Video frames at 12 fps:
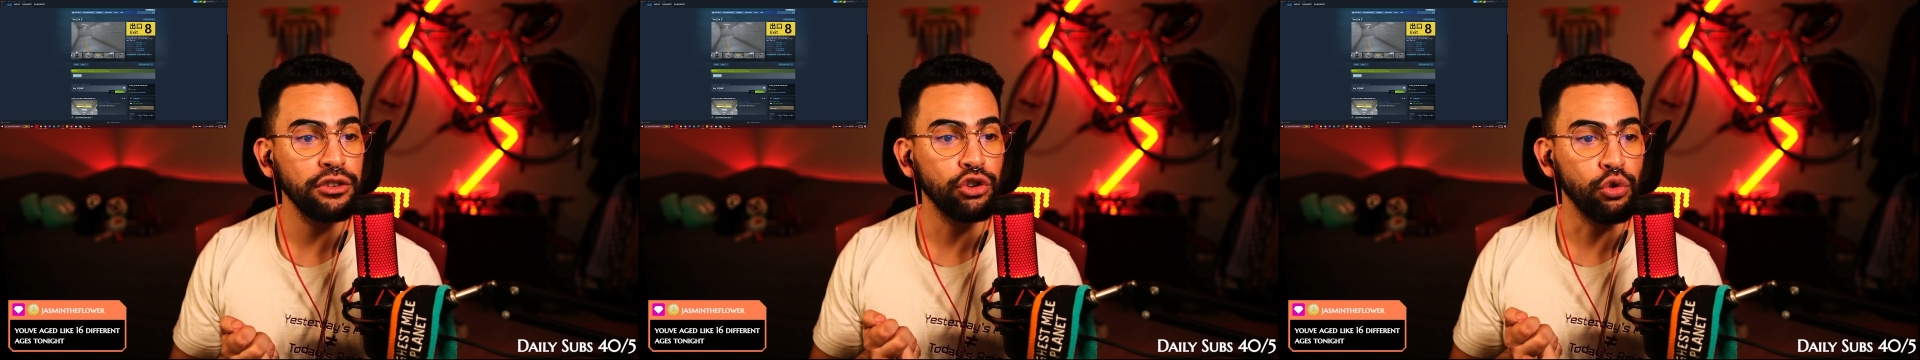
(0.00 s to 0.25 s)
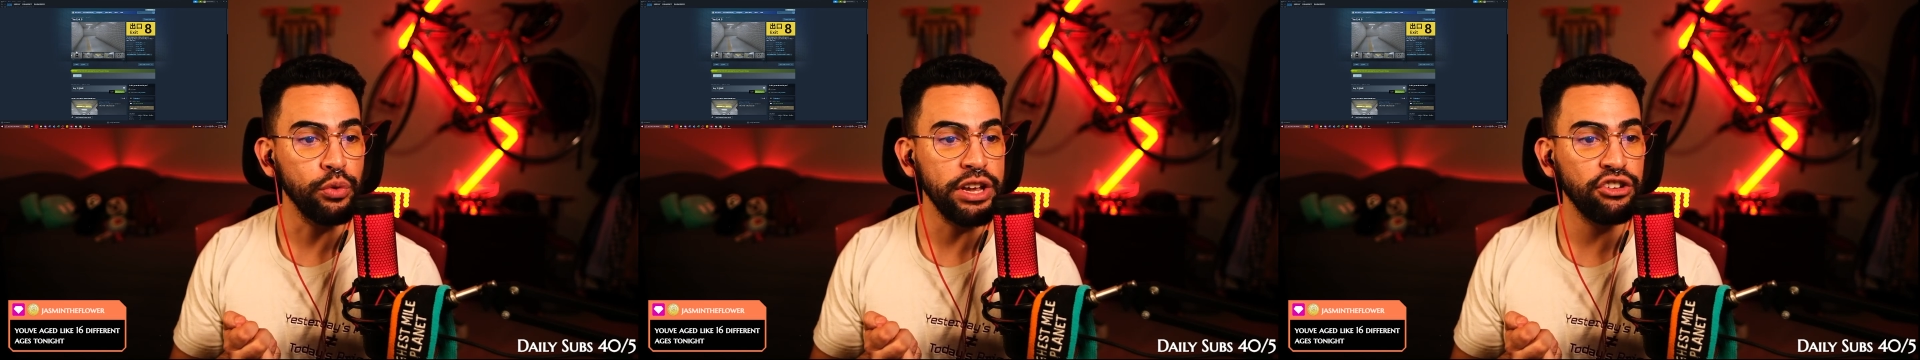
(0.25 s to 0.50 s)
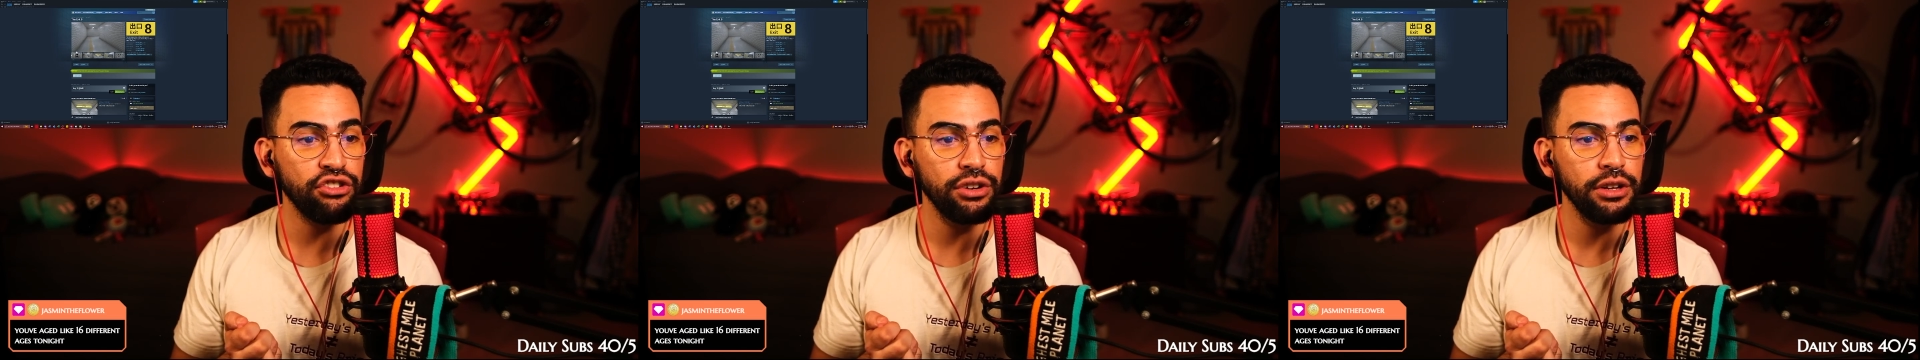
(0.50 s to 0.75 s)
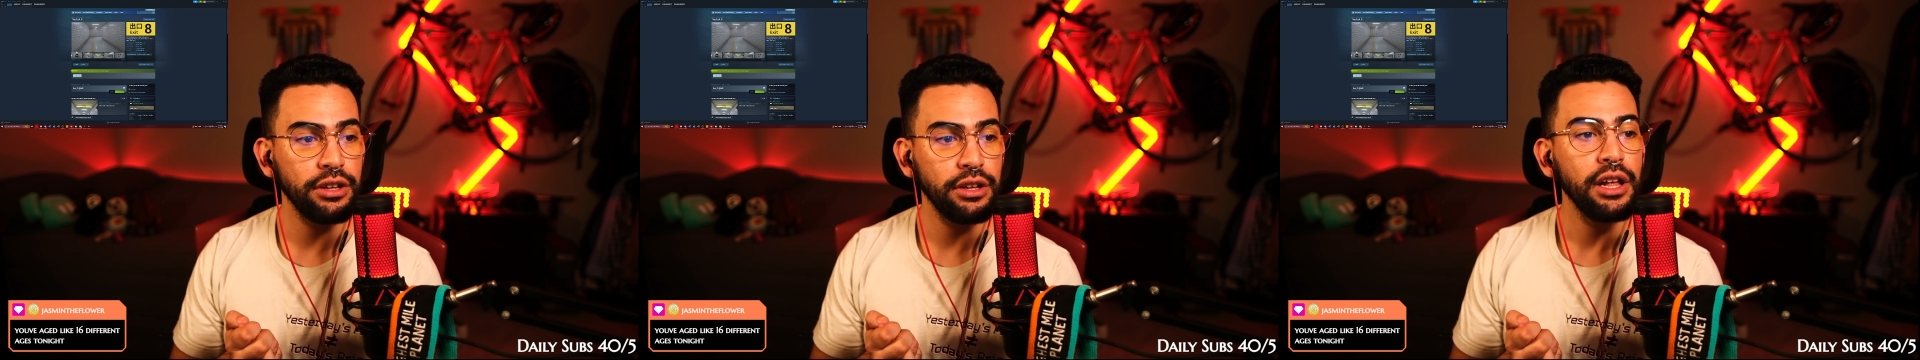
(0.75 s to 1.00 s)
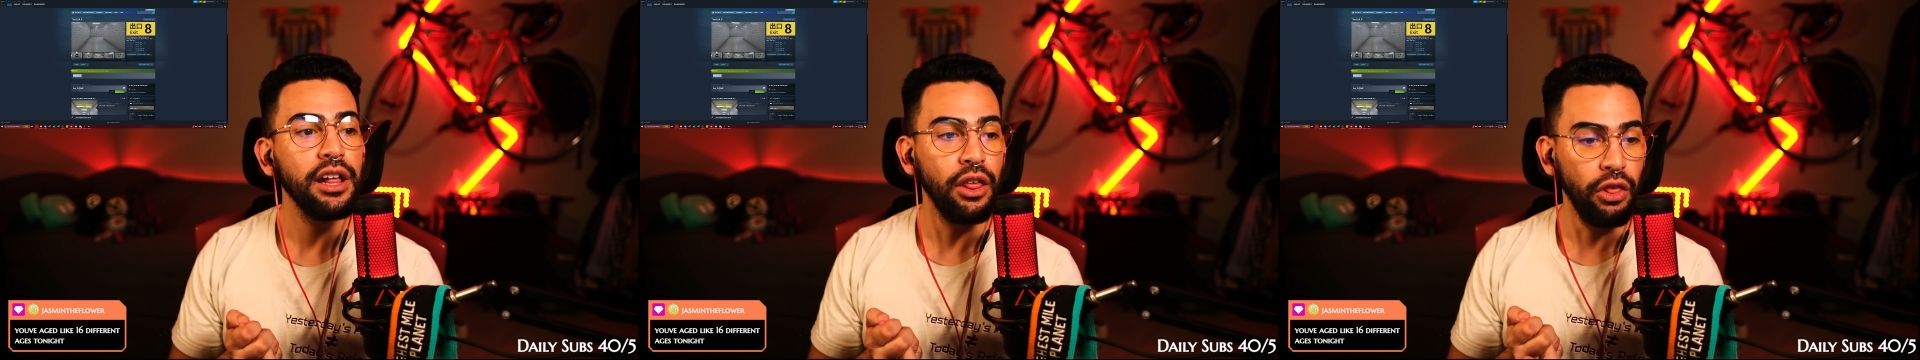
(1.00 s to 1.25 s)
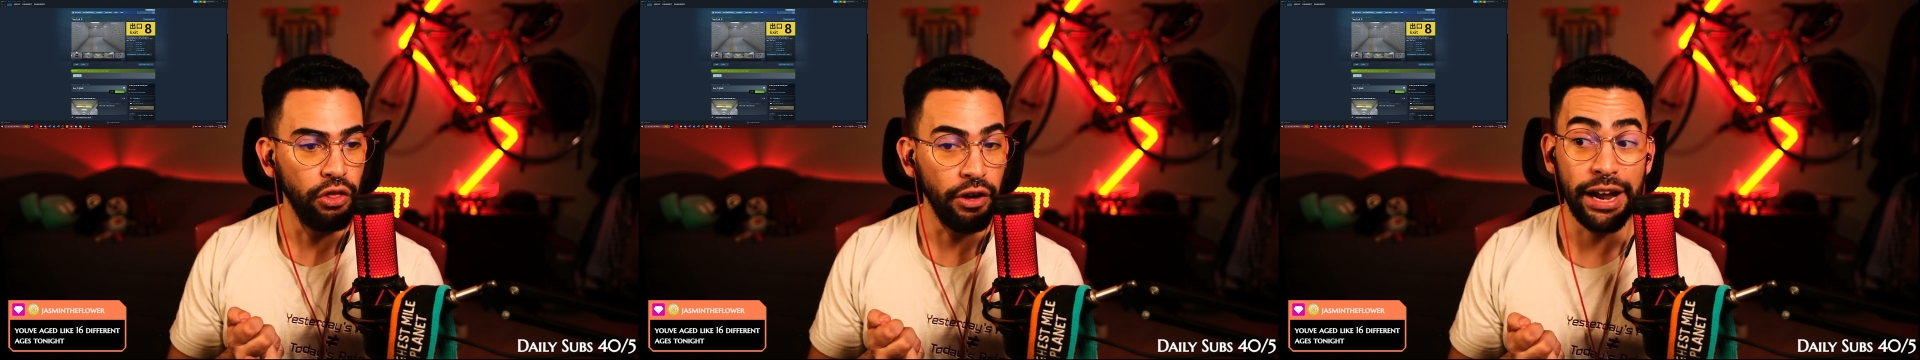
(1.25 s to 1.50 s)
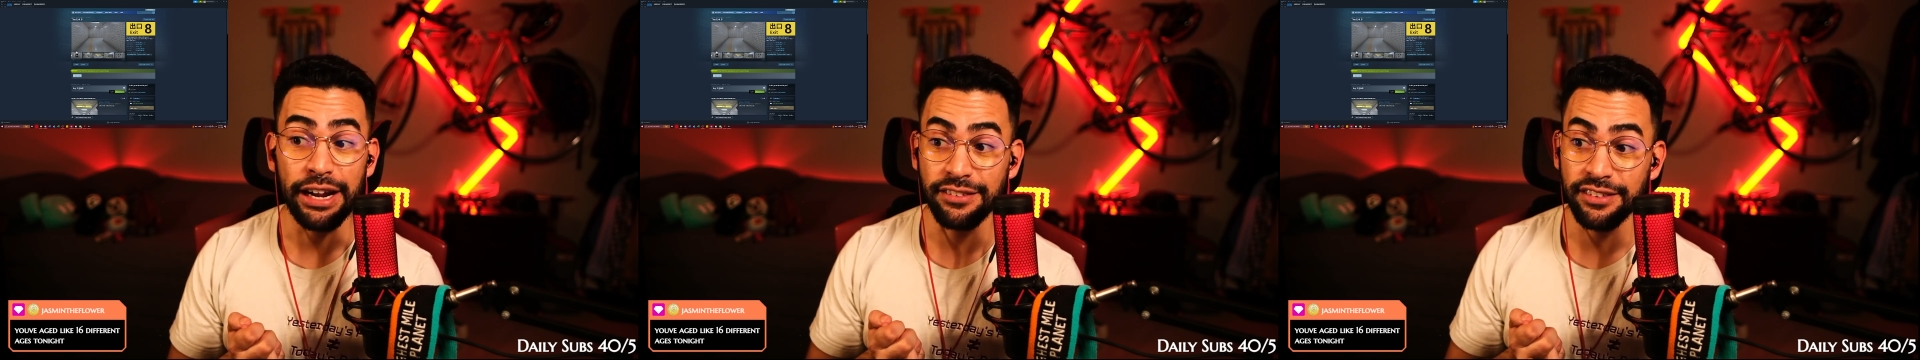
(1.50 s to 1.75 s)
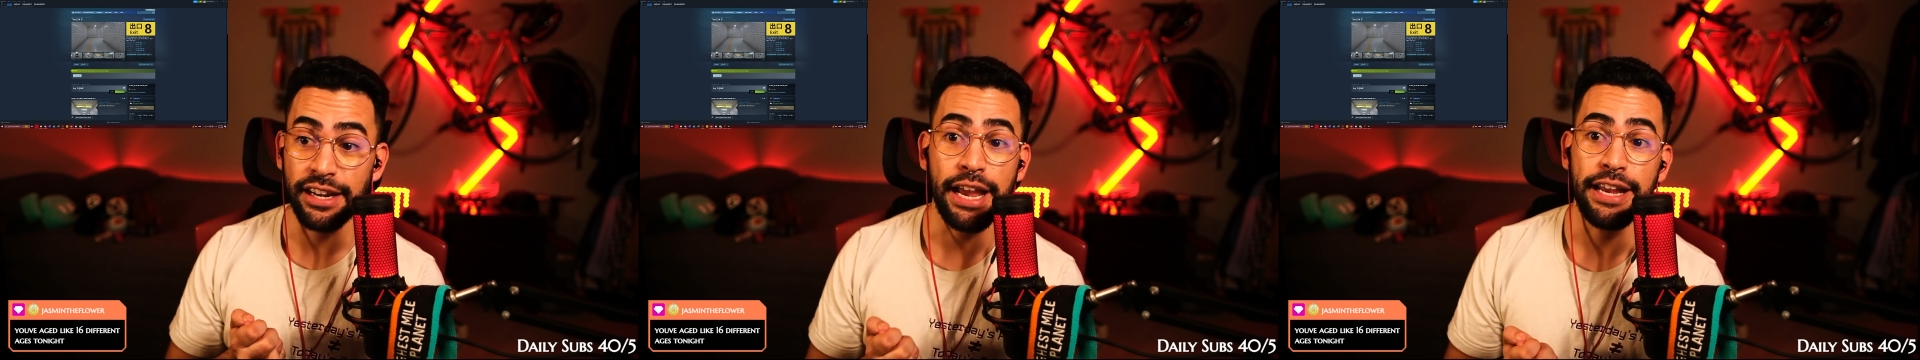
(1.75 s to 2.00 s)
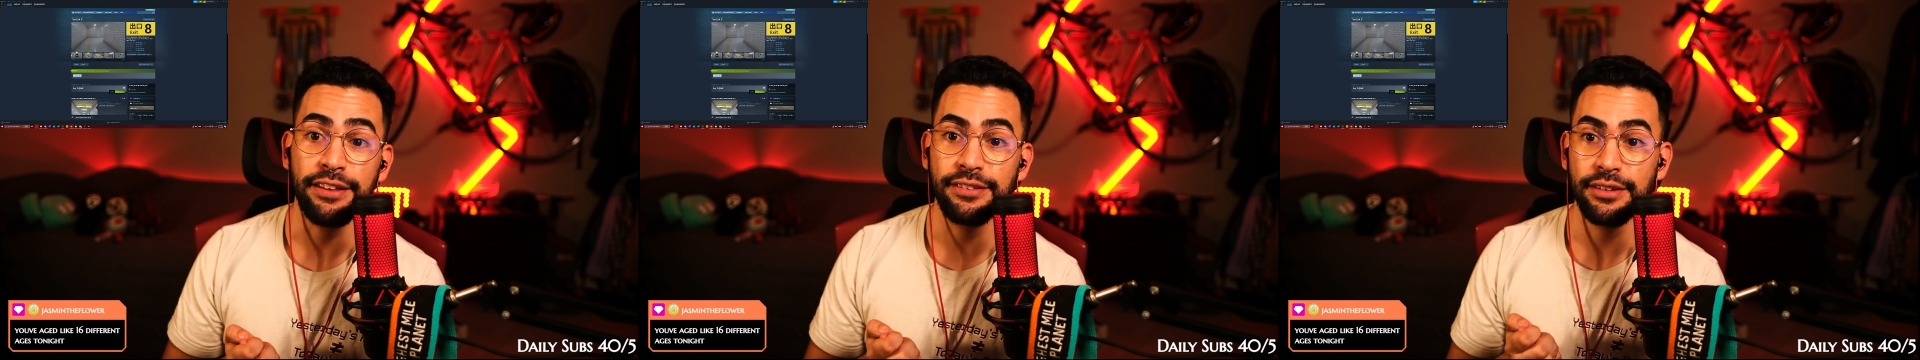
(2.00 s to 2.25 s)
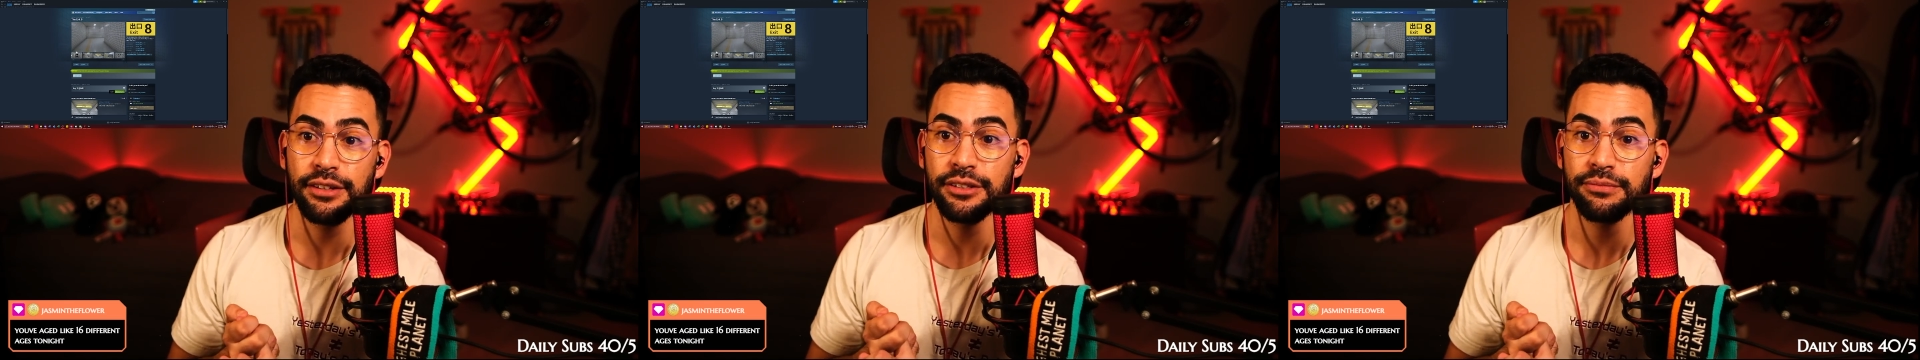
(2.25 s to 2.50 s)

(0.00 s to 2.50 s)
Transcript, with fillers: to reach the exit 8.